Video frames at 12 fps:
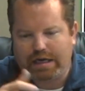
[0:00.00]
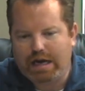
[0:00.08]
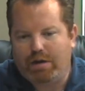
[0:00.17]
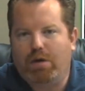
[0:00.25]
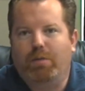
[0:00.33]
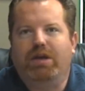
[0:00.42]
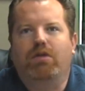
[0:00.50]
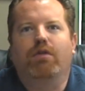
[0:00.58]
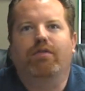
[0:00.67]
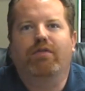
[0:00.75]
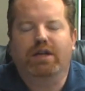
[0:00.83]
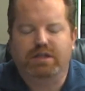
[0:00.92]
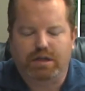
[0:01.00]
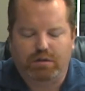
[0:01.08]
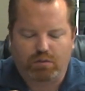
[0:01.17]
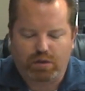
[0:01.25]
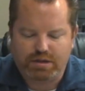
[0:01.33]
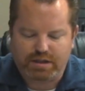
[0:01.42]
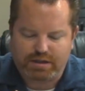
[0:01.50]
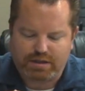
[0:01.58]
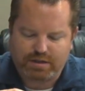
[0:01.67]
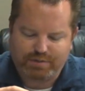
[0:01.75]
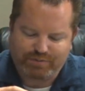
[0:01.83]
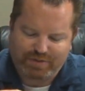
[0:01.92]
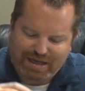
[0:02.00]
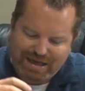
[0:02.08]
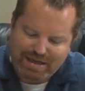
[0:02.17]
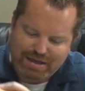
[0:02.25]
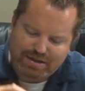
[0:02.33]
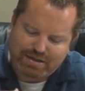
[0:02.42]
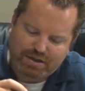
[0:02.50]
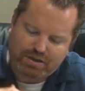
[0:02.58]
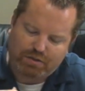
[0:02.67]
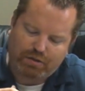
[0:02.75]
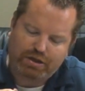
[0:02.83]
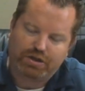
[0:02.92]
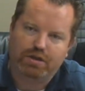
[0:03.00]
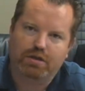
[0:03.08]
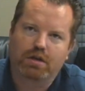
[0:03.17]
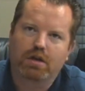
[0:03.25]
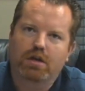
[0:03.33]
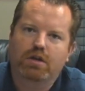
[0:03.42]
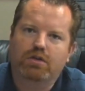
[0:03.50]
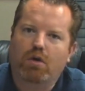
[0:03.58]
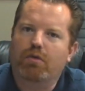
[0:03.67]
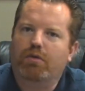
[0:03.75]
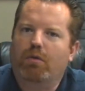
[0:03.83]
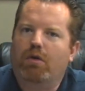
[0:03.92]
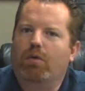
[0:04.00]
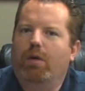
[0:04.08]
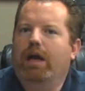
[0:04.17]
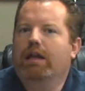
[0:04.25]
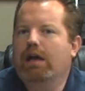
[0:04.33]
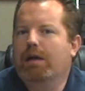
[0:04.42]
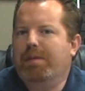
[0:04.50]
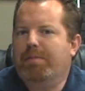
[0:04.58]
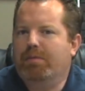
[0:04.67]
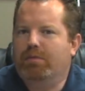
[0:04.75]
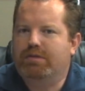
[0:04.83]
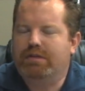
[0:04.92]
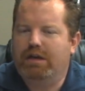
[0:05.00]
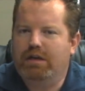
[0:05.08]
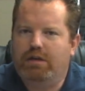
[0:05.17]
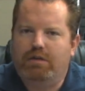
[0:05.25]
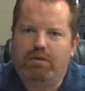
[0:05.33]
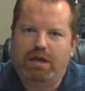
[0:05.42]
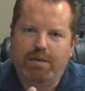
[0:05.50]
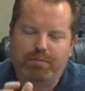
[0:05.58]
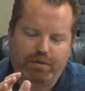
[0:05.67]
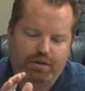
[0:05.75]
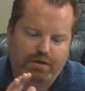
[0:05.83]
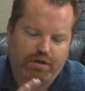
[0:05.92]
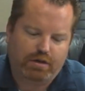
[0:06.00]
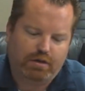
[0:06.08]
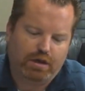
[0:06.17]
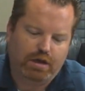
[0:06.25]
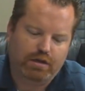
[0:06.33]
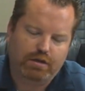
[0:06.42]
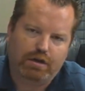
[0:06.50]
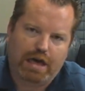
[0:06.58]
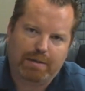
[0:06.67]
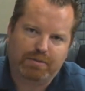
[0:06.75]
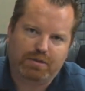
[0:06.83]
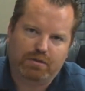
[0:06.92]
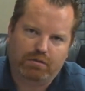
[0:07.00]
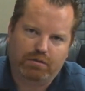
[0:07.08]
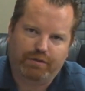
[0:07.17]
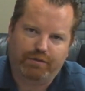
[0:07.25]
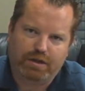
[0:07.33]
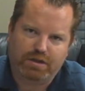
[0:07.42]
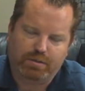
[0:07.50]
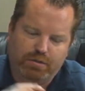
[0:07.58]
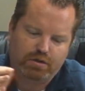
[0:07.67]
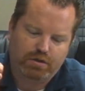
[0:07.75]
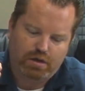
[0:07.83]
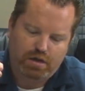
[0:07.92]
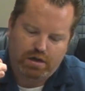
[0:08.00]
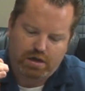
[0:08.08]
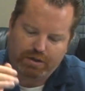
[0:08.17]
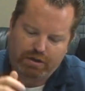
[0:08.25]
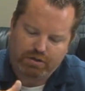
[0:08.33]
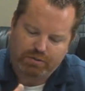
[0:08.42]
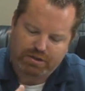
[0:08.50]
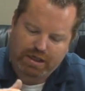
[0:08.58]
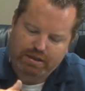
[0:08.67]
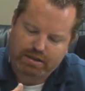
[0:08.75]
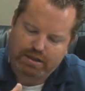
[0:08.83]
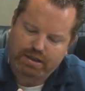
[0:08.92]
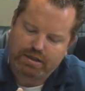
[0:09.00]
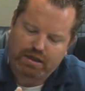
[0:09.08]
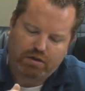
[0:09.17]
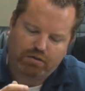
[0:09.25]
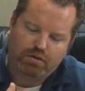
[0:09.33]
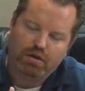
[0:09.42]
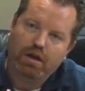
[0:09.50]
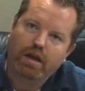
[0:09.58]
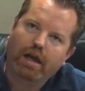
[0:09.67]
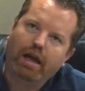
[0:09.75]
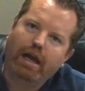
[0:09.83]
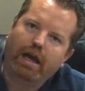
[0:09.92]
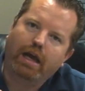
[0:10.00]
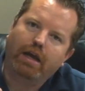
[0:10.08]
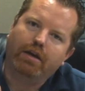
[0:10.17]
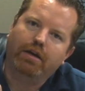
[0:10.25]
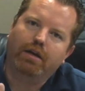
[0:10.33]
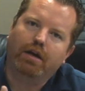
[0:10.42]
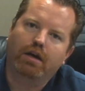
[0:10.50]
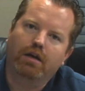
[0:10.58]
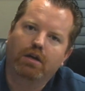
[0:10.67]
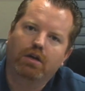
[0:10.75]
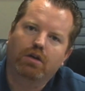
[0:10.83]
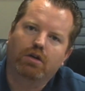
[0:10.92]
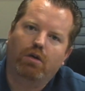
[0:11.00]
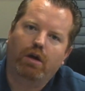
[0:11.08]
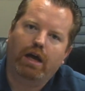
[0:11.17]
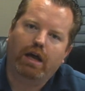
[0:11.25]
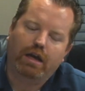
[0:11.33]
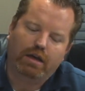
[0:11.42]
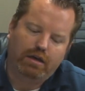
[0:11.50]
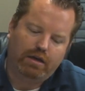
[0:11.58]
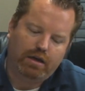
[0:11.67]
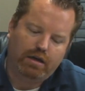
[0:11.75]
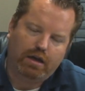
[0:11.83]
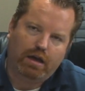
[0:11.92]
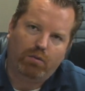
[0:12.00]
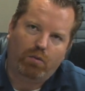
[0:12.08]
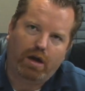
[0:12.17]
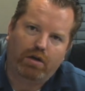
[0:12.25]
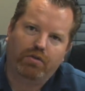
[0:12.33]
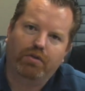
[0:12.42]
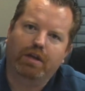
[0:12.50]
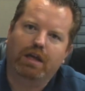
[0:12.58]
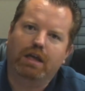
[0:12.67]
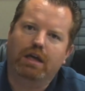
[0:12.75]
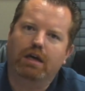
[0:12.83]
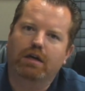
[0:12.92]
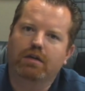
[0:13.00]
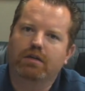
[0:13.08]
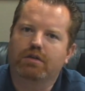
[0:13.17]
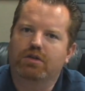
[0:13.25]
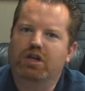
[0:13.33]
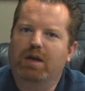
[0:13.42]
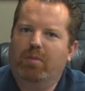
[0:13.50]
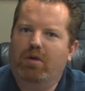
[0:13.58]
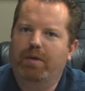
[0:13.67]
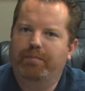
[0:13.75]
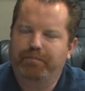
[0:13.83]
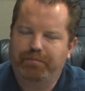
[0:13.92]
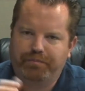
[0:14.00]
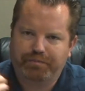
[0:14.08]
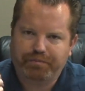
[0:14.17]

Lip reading: kind of what we do to fix it. Once it's in this situation, don't throw it away. A lot of people will tell you to do that, but they're absolutely fixable. So what we do is we take the seats out and go ahead and weld the chamber up.